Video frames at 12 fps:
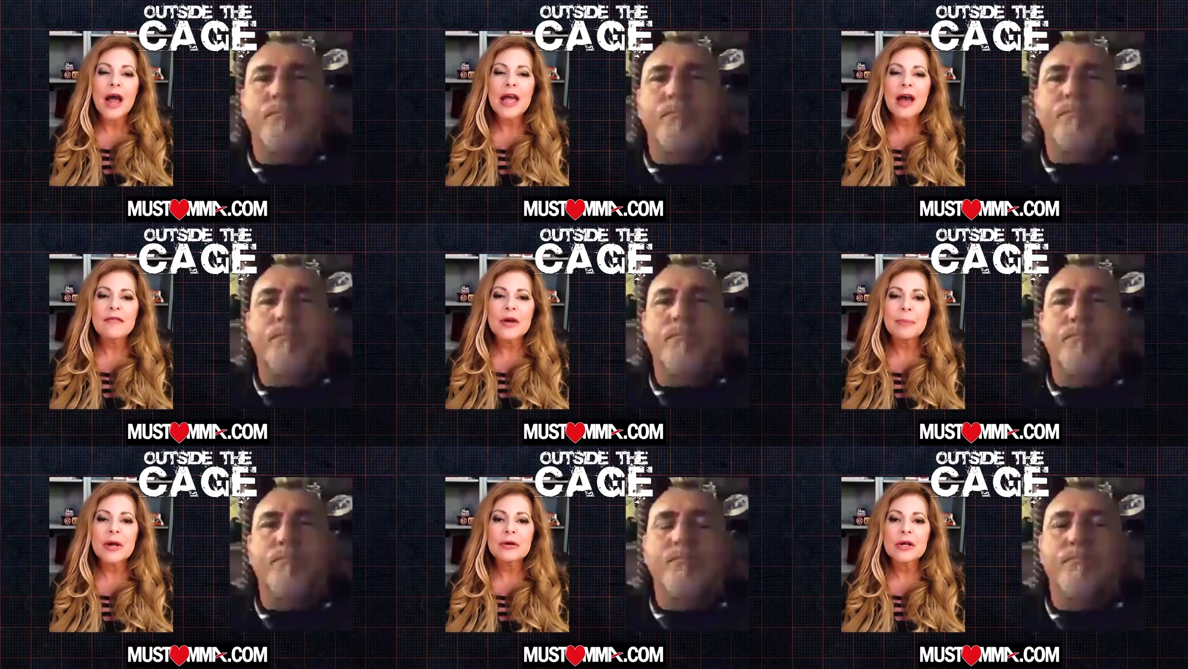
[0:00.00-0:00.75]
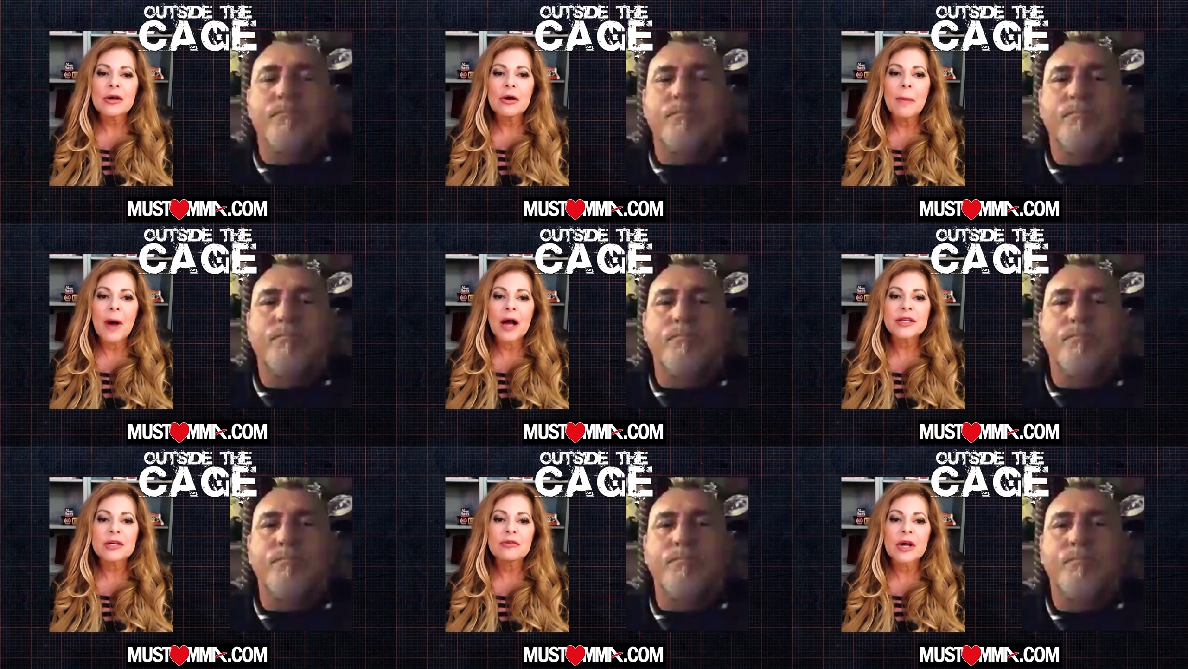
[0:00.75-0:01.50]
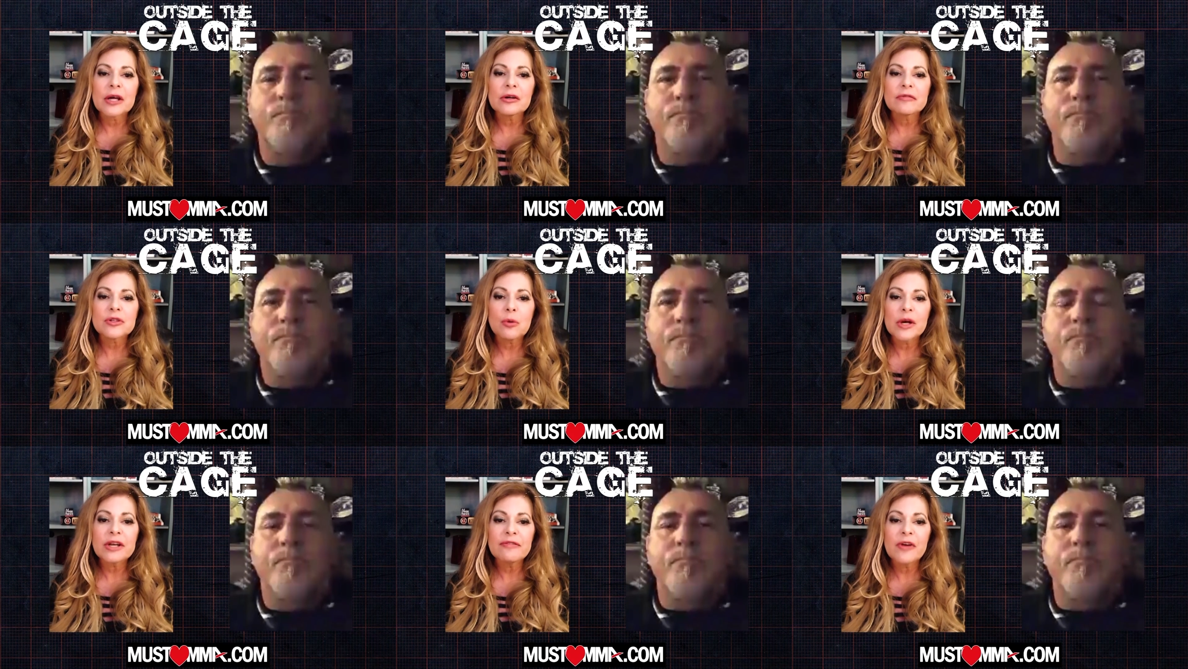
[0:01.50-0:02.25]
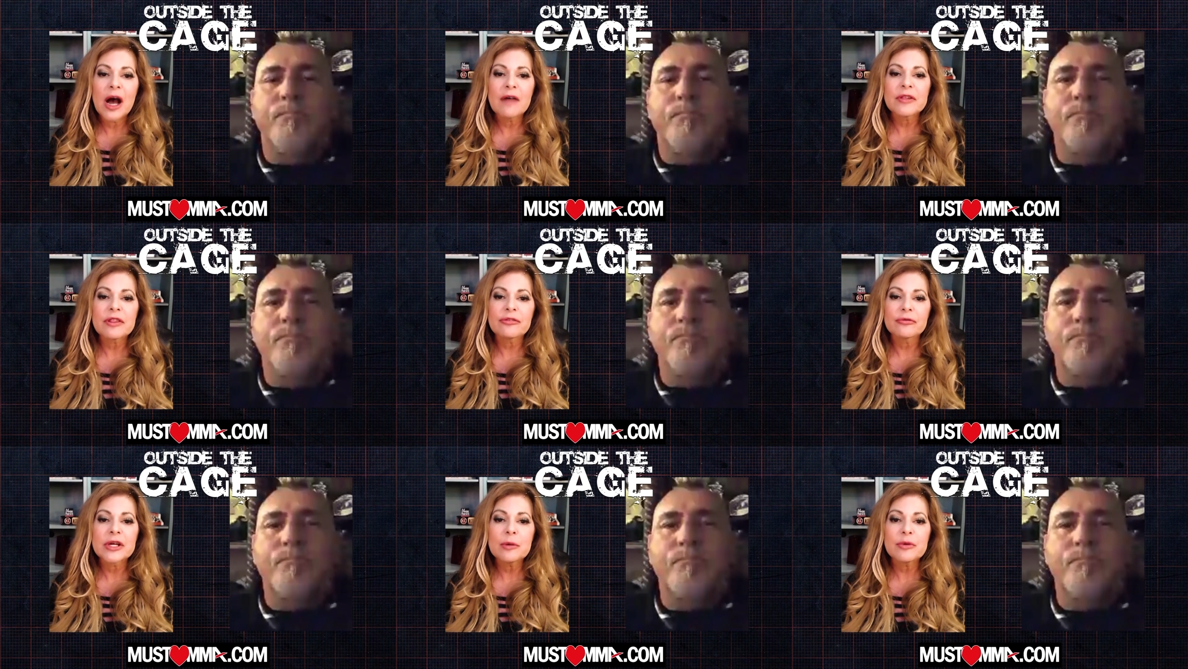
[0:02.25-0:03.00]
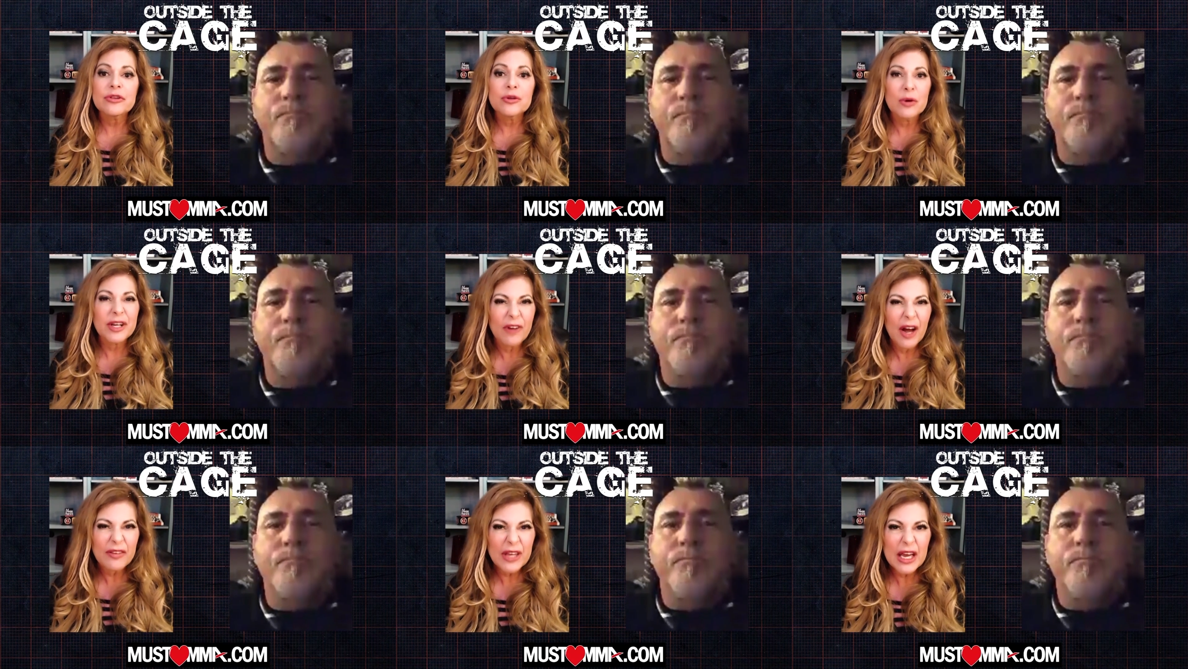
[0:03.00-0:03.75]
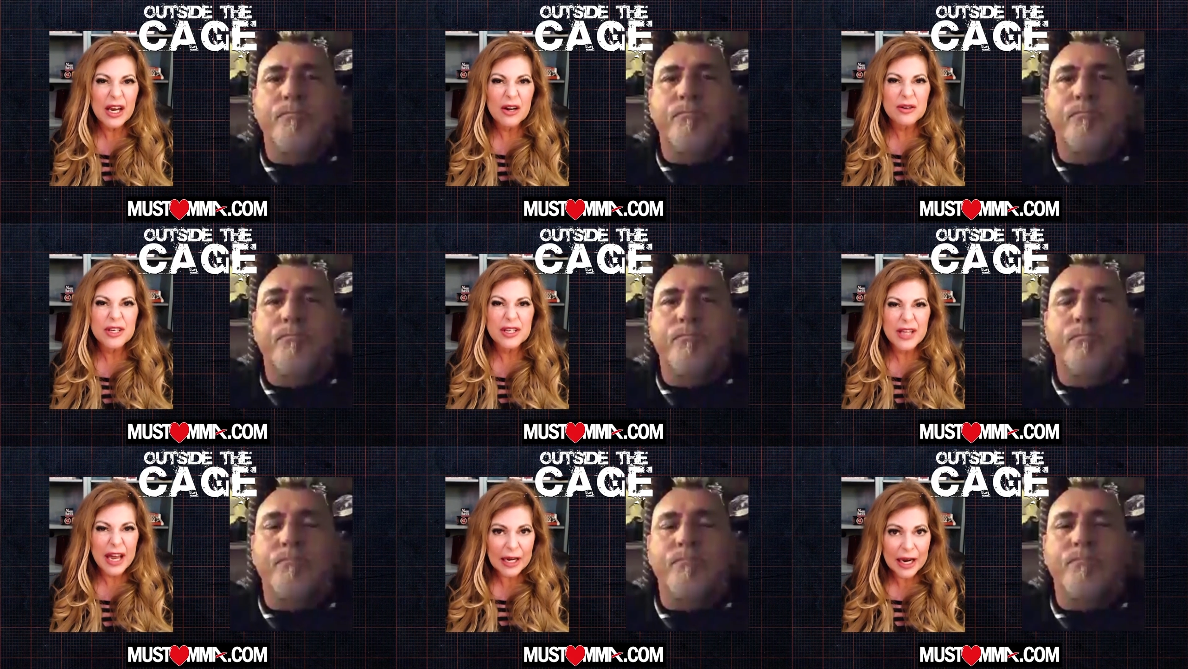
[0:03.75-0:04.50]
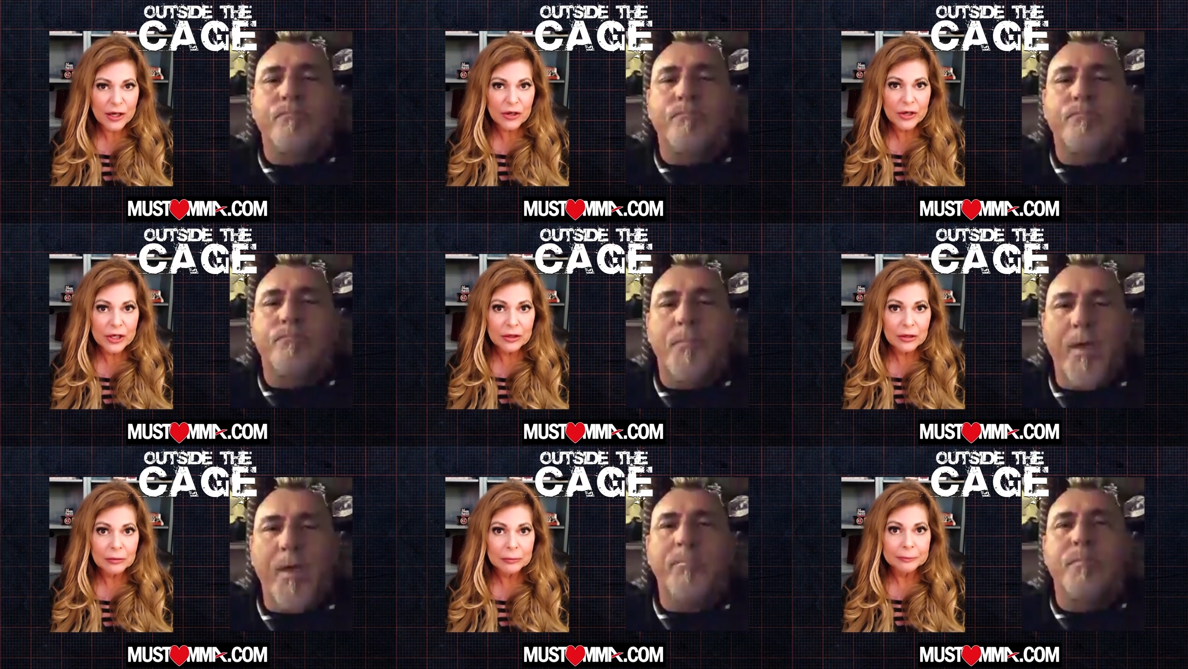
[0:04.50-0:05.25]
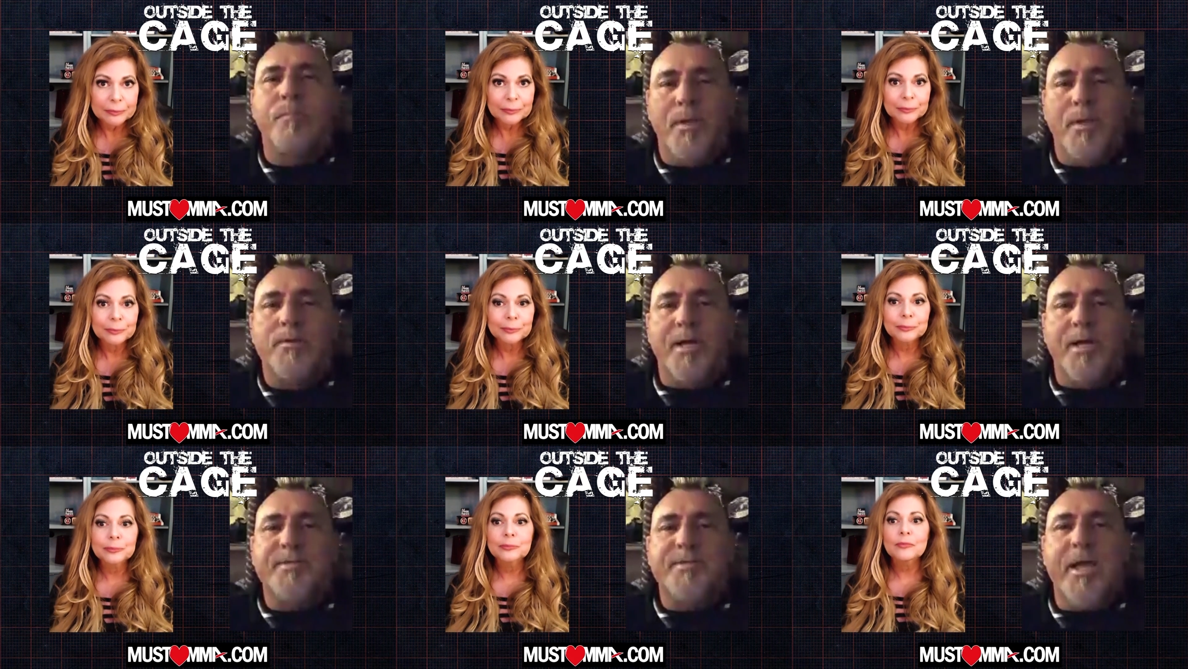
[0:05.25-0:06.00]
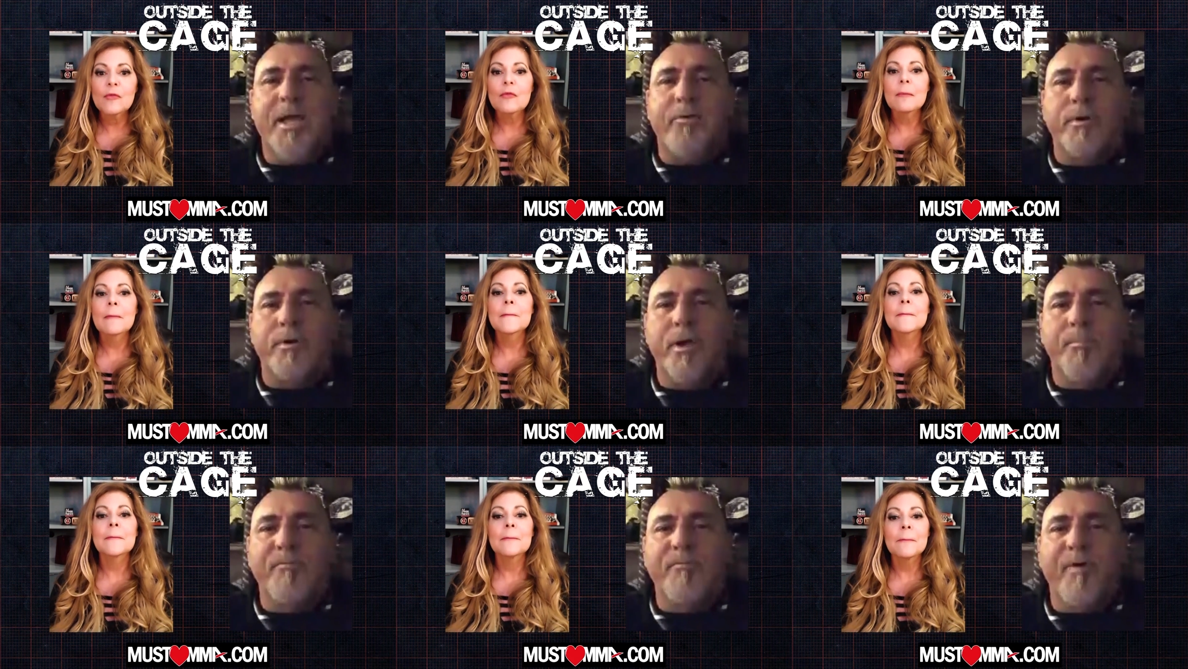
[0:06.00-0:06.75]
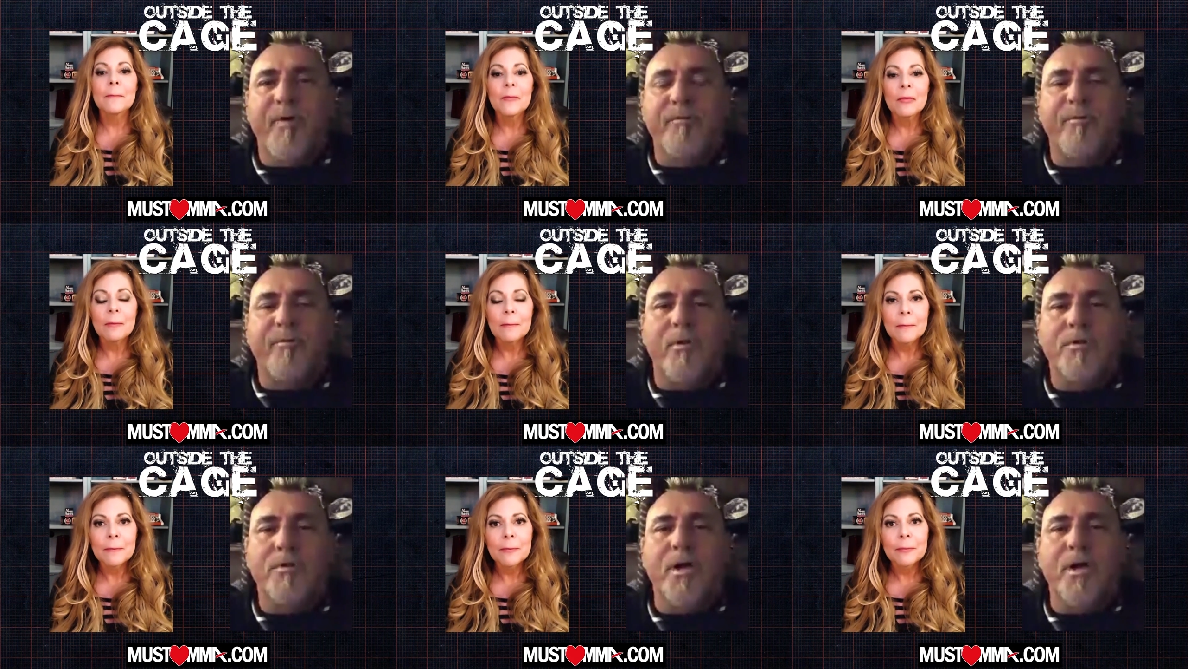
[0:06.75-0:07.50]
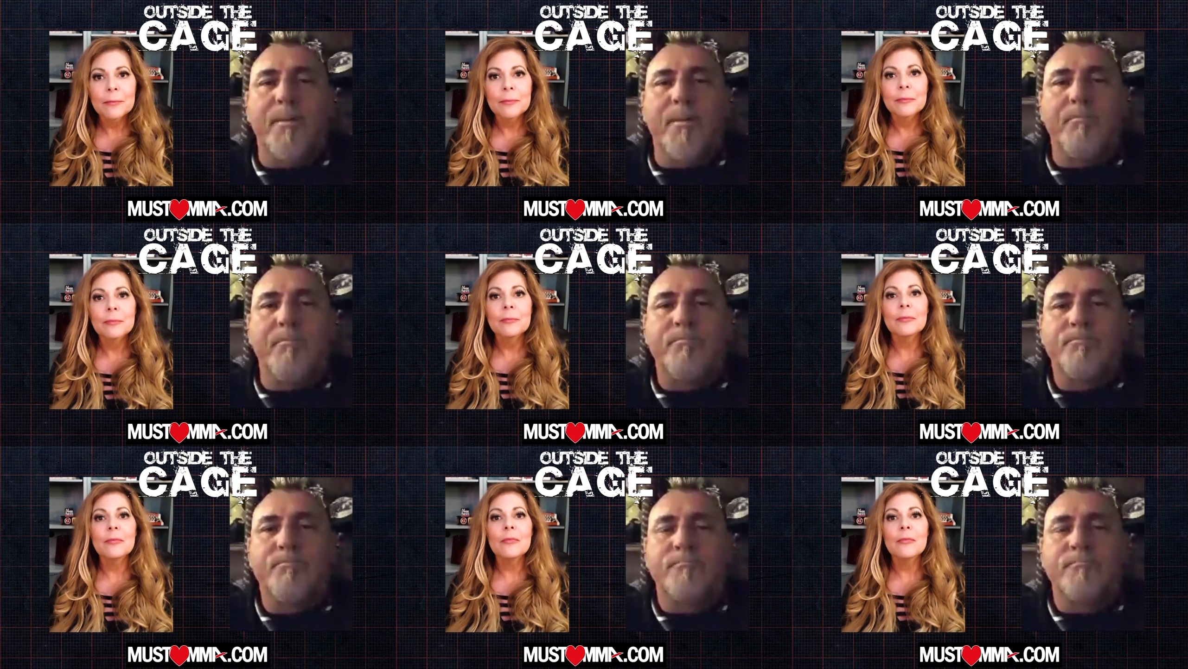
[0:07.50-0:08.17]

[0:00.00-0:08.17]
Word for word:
Speaker 1: I have a bare knuckle boxing record of 25 and three with 25 KOs. Is that accurate?
Speaker 2: Yep, that's accurate. Yep, been fighting for a long time.